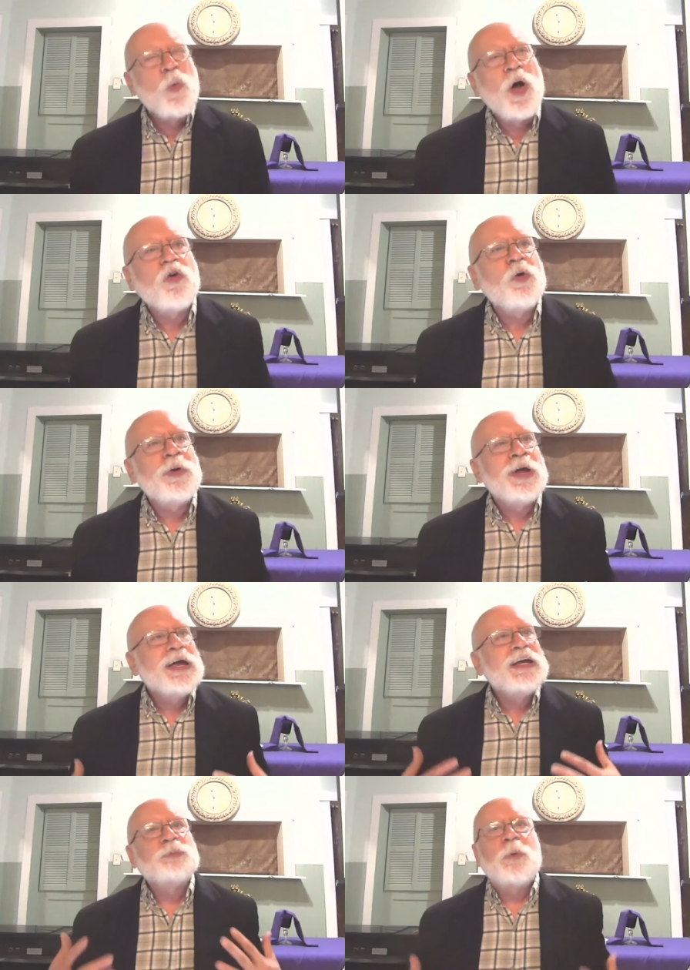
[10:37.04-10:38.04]
Welcome
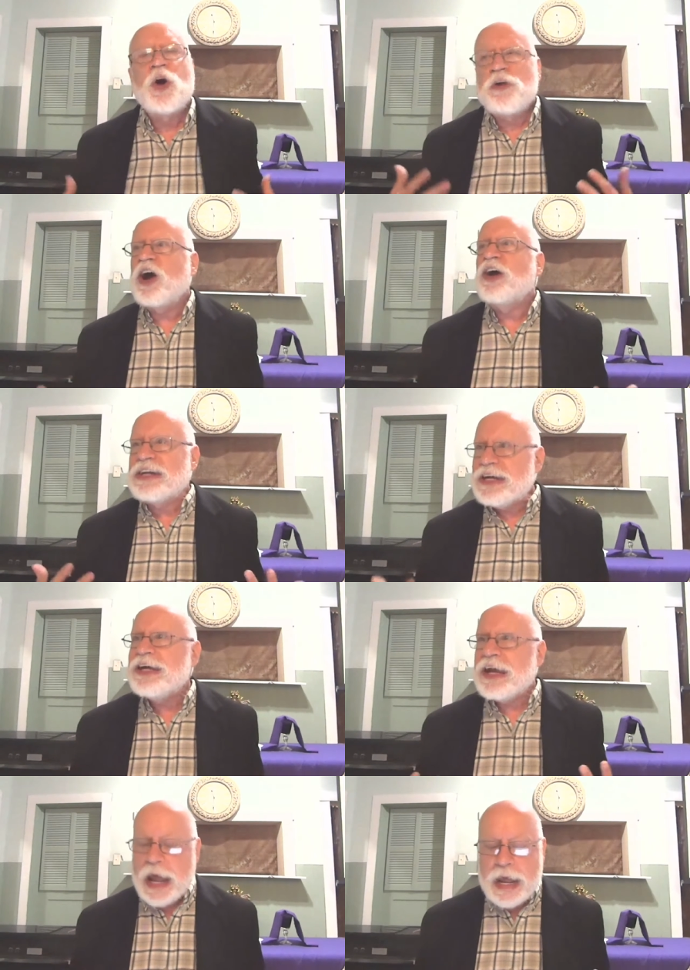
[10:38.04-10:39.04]
is part of our
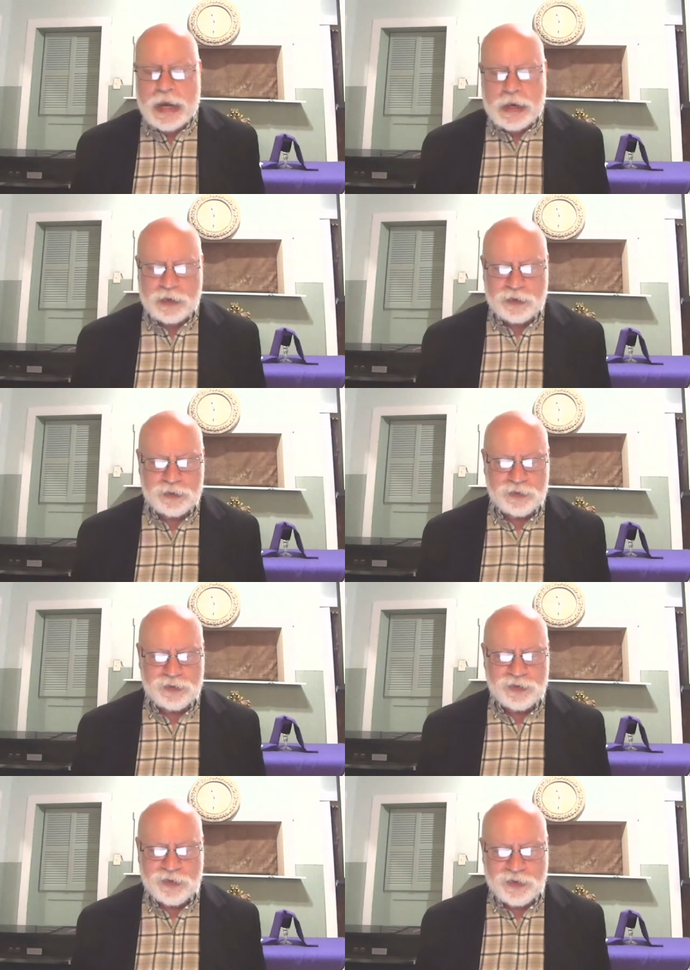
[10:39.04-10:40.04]
DNA.
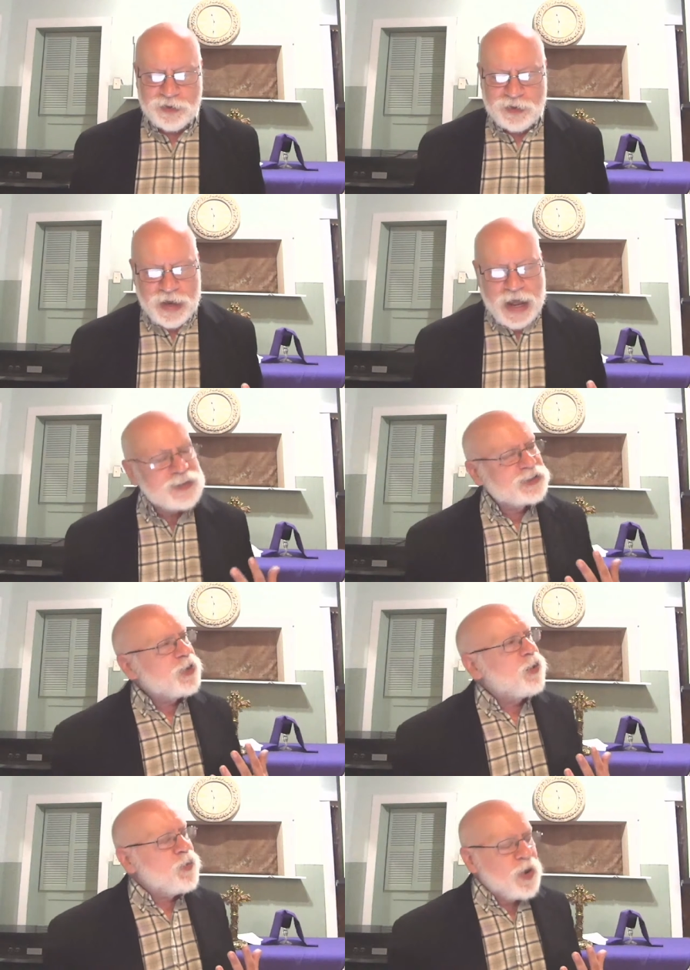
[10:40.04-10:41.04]
And
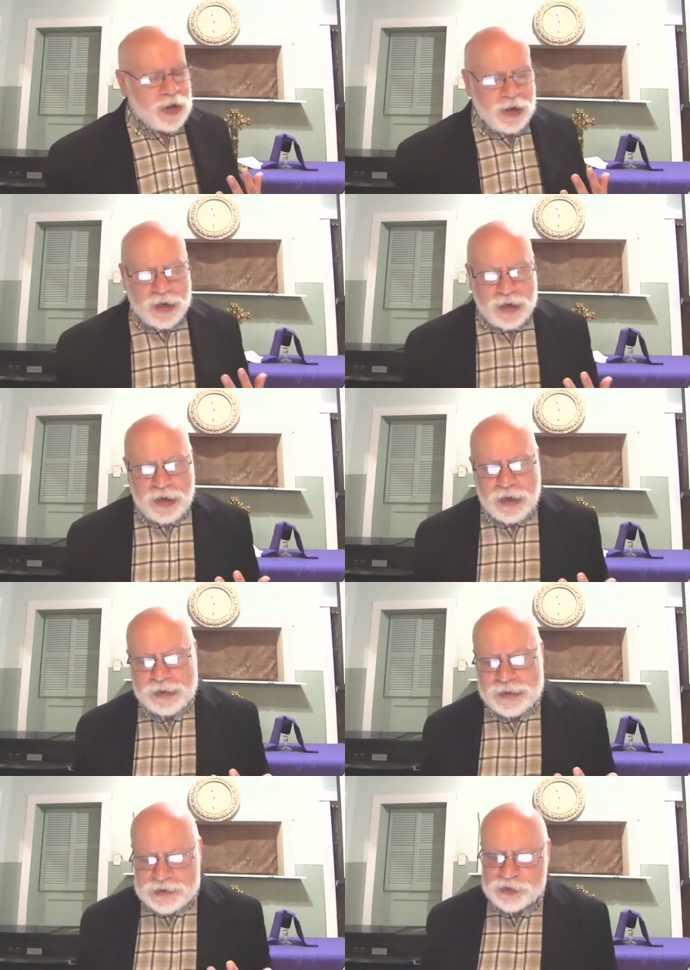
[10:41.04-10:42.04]
so
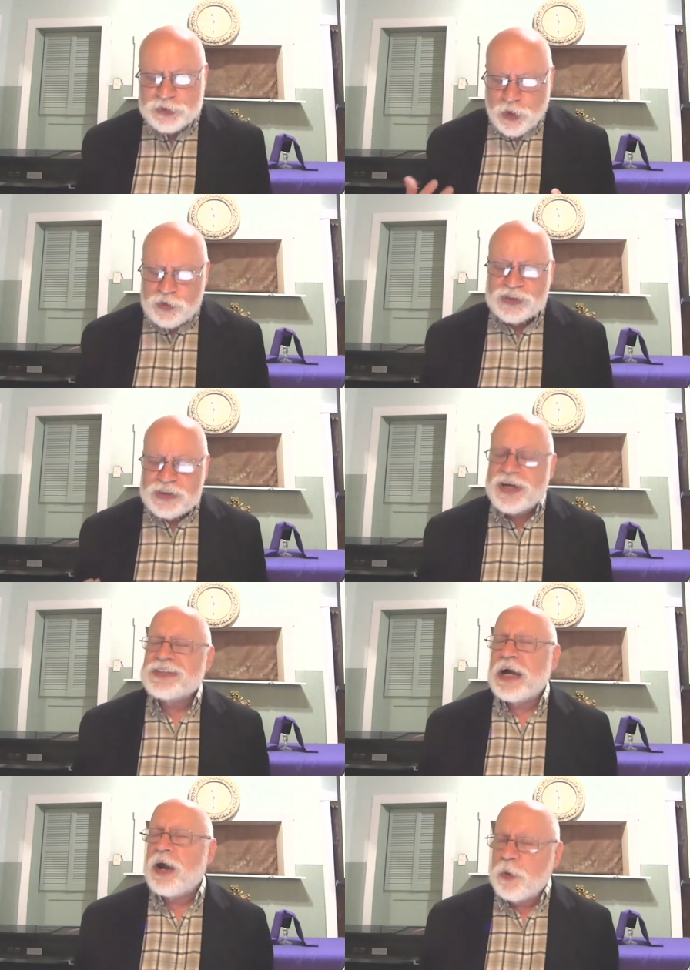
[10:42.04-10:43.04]
this church
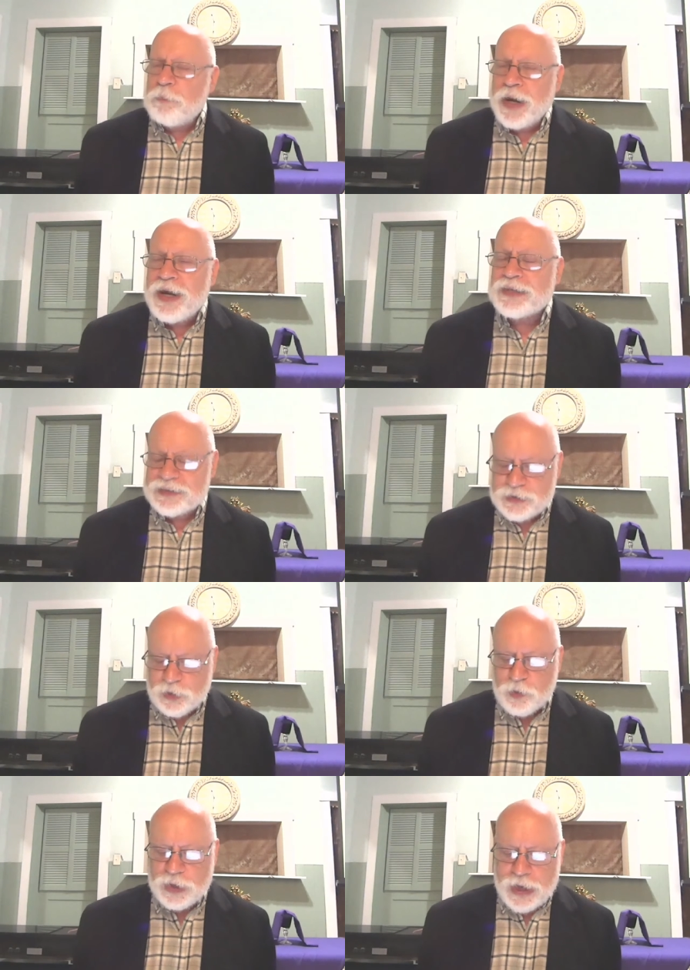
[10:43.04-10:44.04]
does our best to
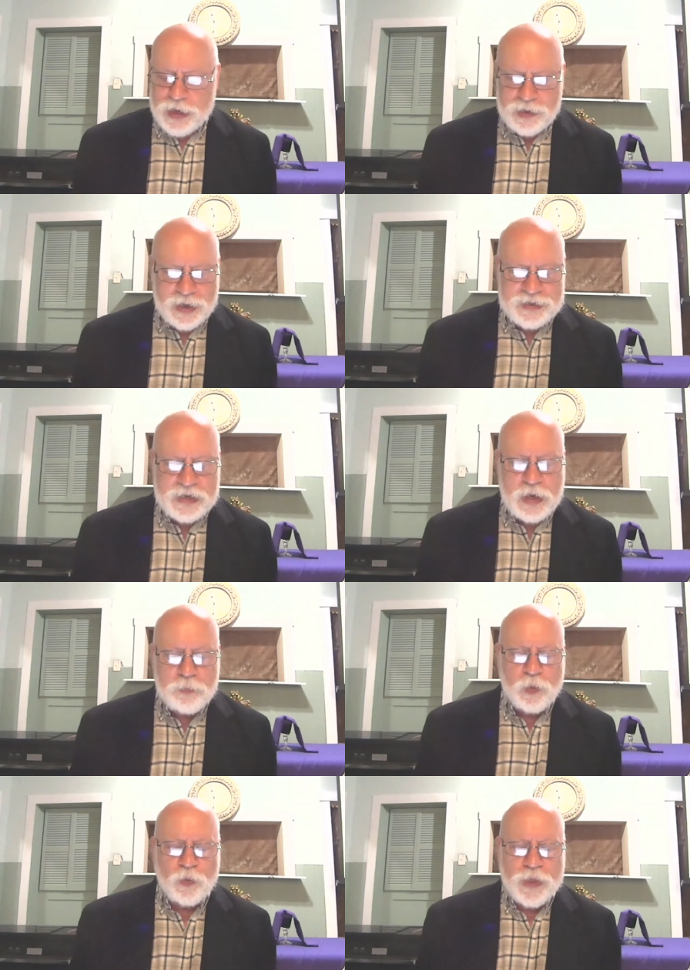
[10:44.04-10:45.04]
create a
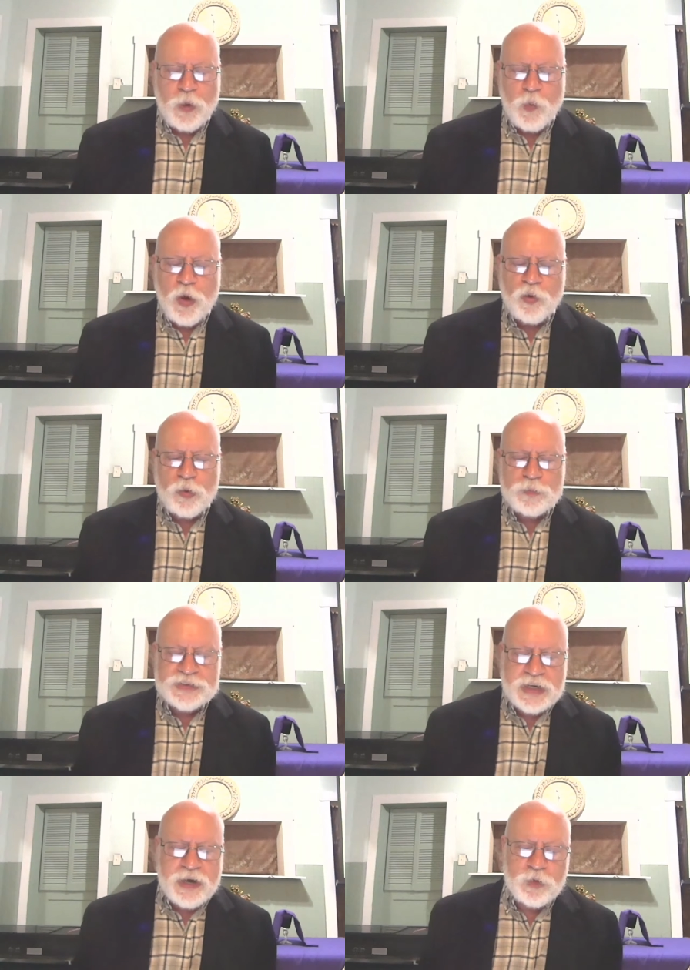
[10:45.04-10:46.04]
table that
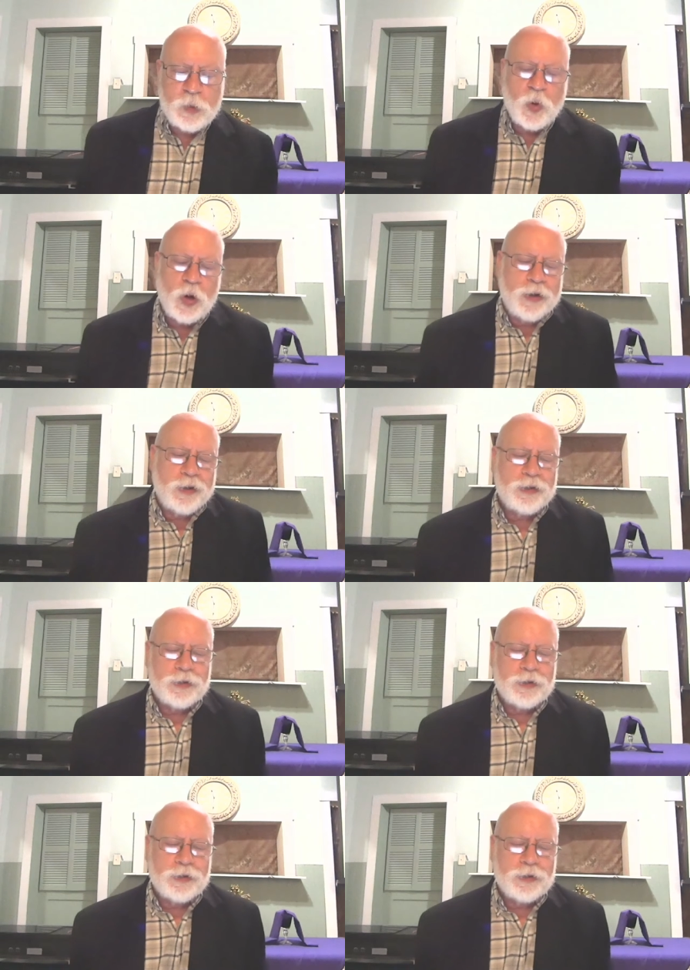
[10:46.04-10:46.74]
welcomes everyone.